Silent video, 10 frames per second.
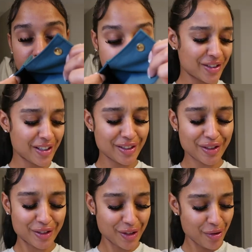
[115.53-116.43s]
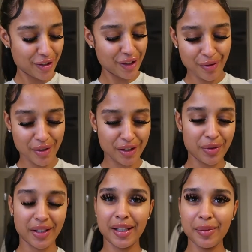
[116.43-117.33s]
So that's so cute because you
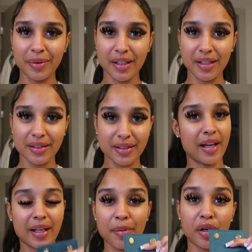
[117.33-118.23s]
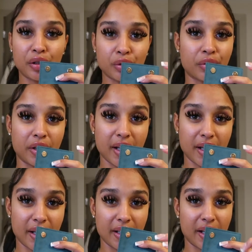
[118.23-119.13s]
could keep these and keep your
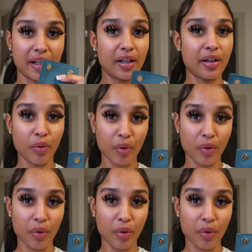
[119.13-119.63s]
jewelry in here and